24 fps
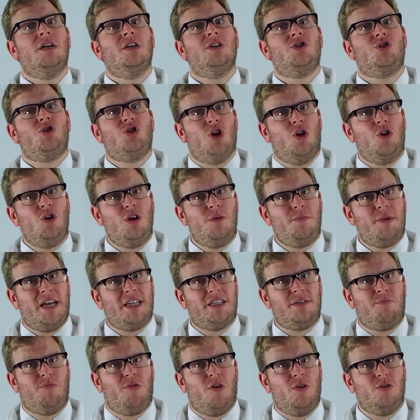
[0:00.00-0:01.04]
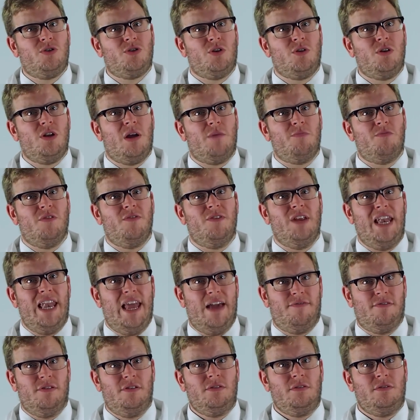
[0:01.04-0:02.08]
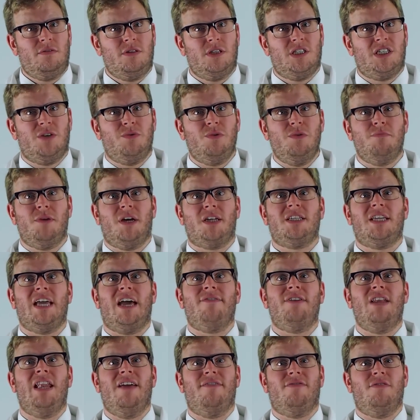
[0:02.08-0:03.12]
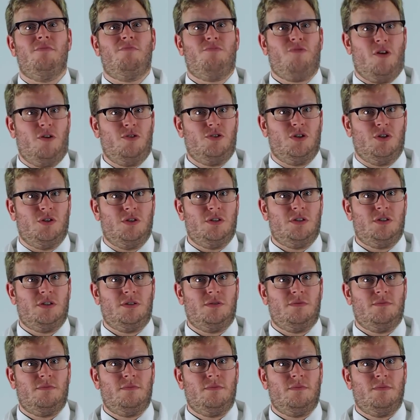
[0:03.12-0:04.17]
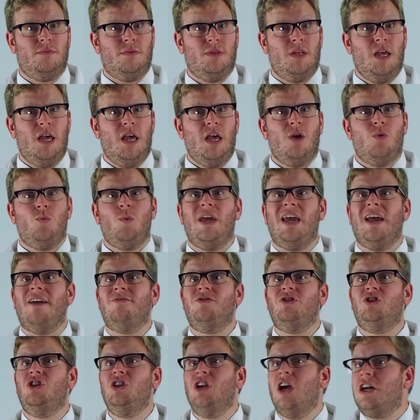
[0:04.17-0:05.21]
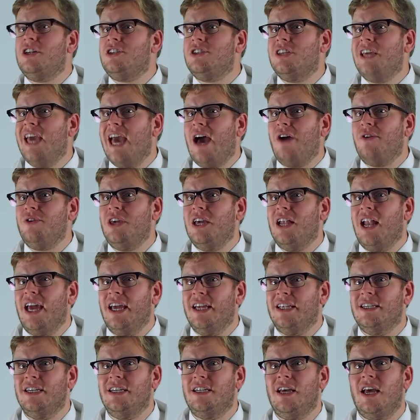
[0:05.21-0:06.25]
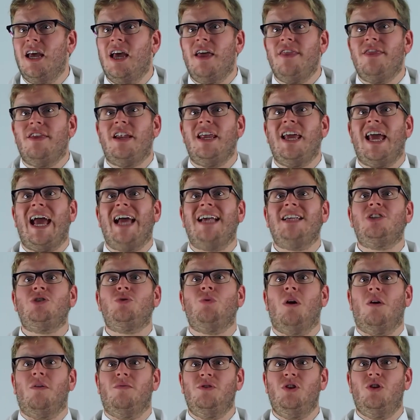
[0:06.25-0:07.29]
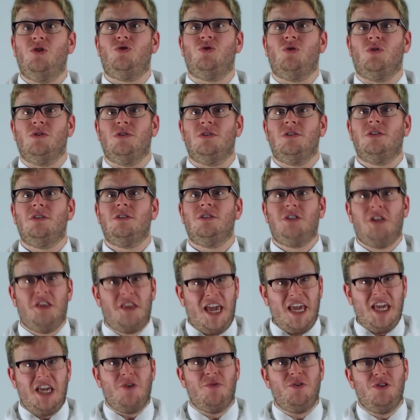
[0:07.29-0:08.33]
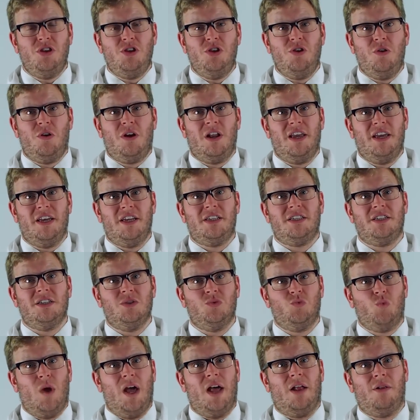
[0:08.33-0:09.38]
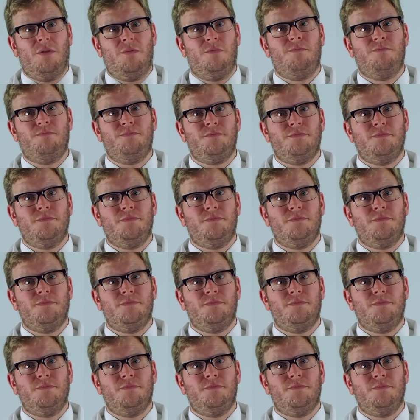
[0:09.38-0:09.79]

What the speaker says: Sodium has a proton number of 11, so we must have 11 protons. We have just calculated that it has 12 neutrons, so they go in the nucleus as well.